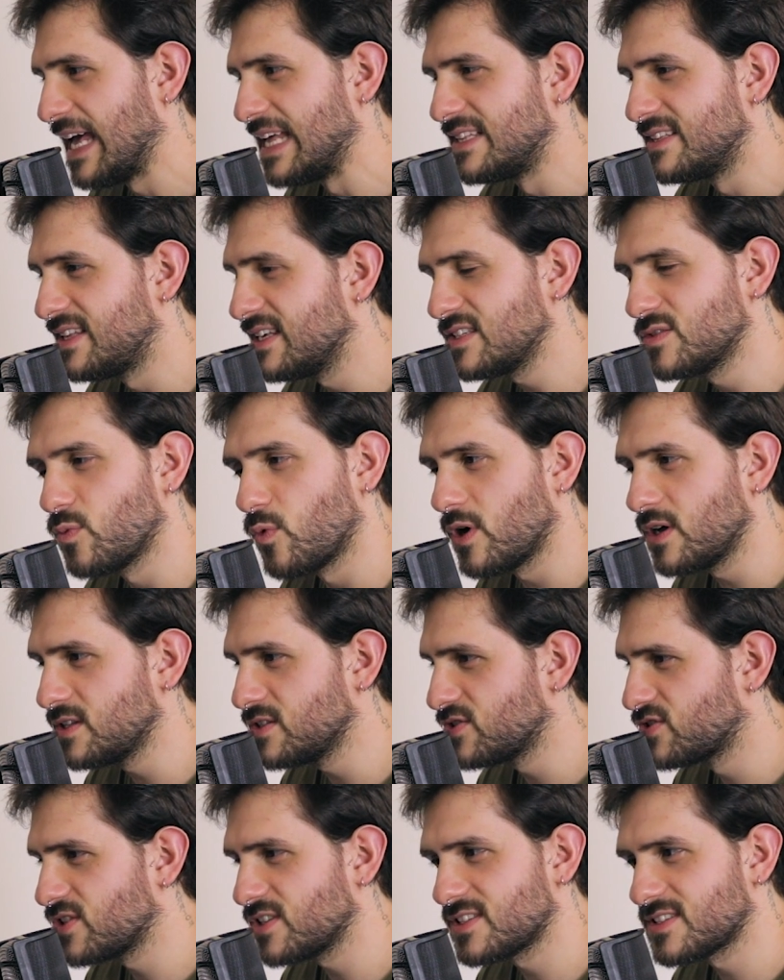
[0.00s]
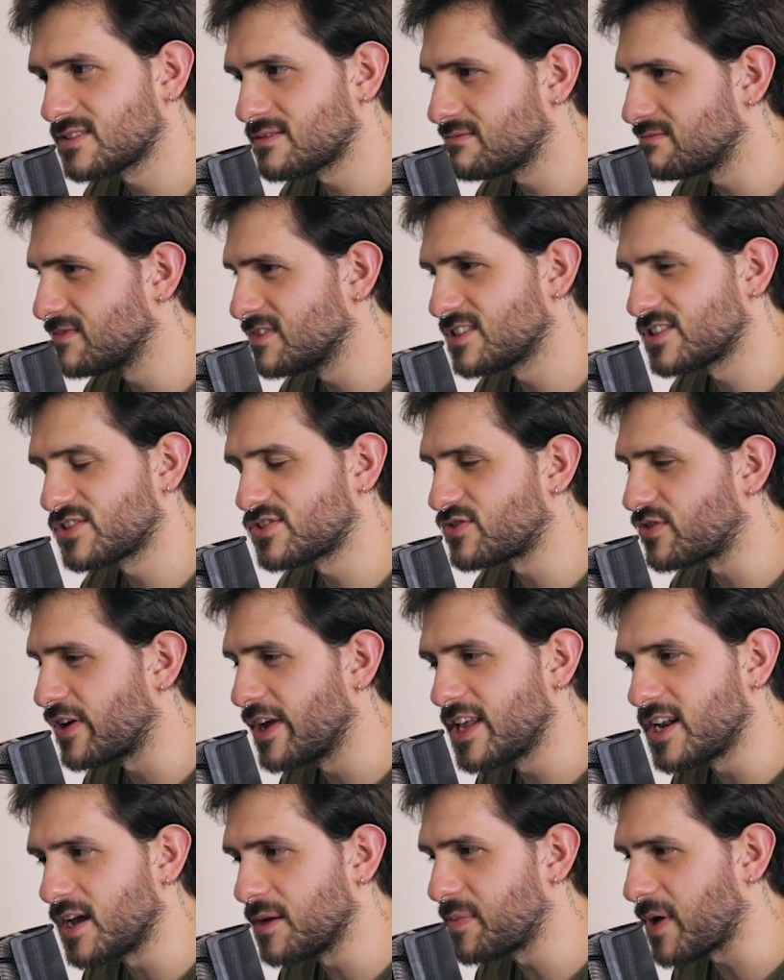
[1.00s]
And this one just
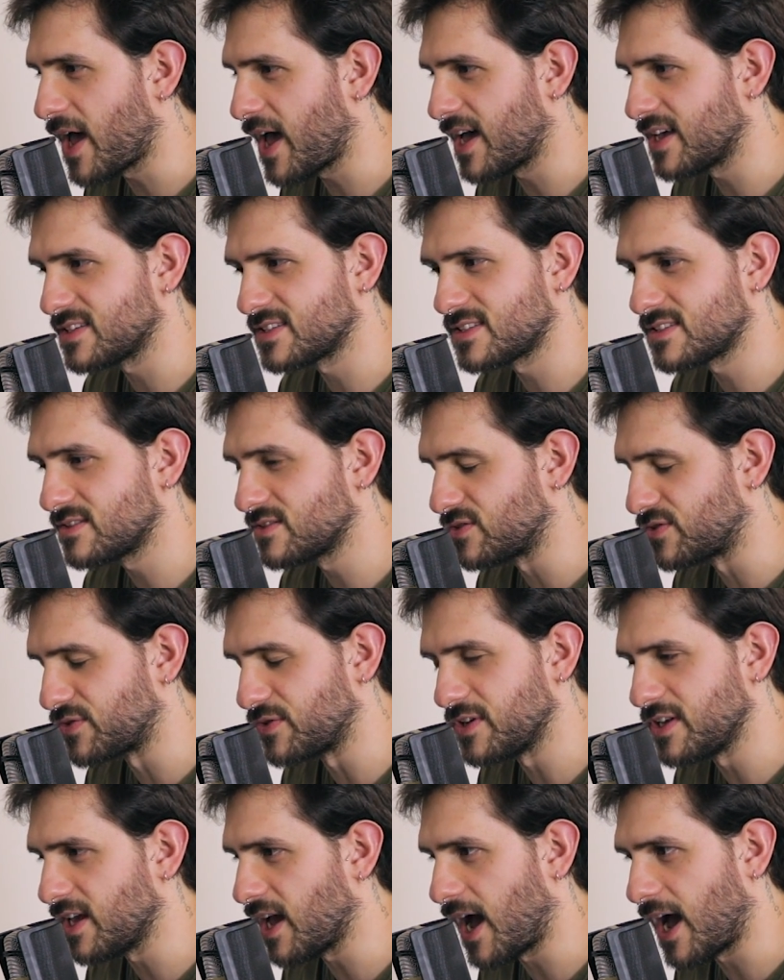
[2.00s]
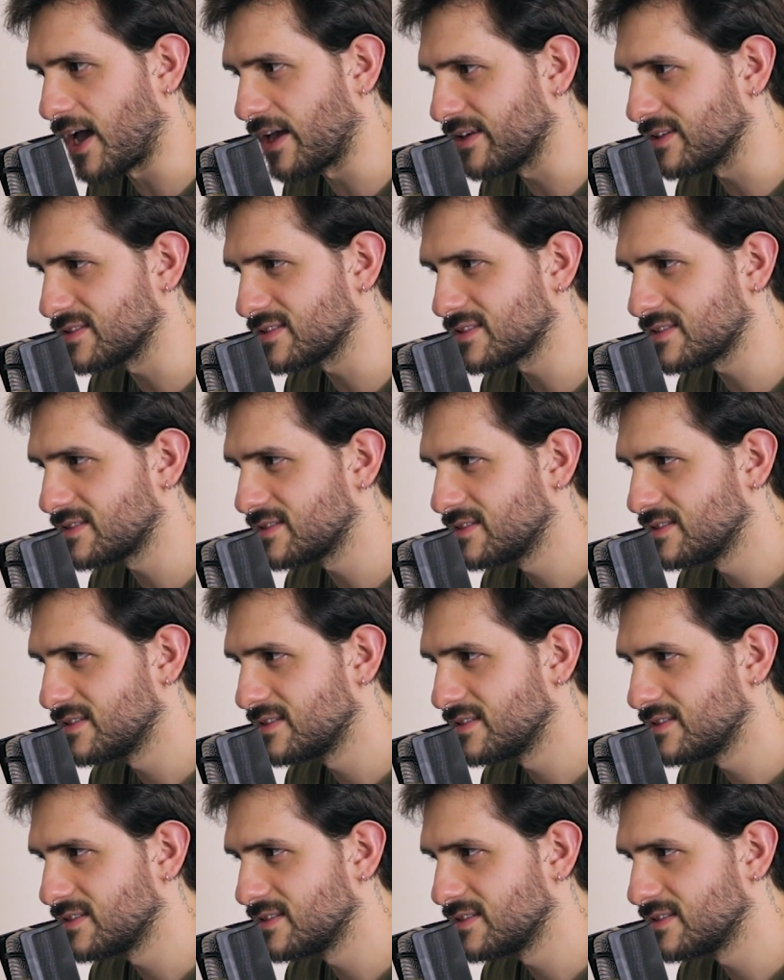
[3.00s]
straight up has three eyes.